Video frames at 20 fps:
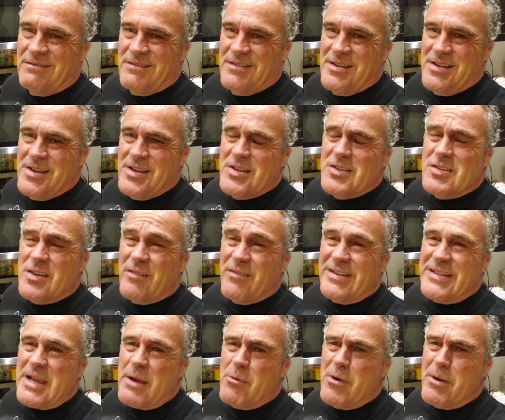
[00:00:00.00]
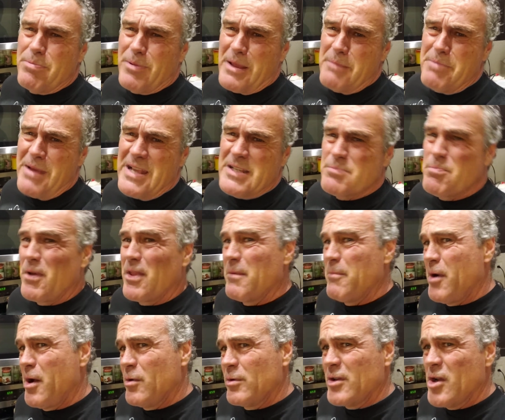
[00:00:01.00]
So every time we play baseball, the
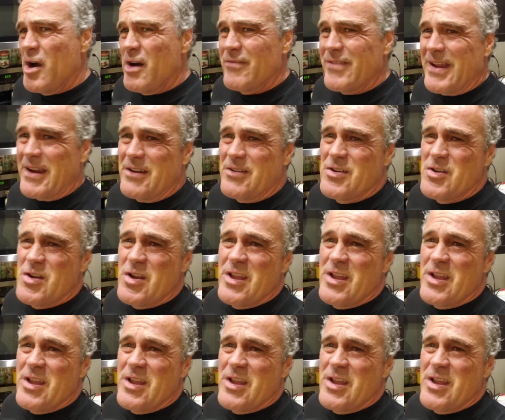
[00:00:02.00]
ball would go over there.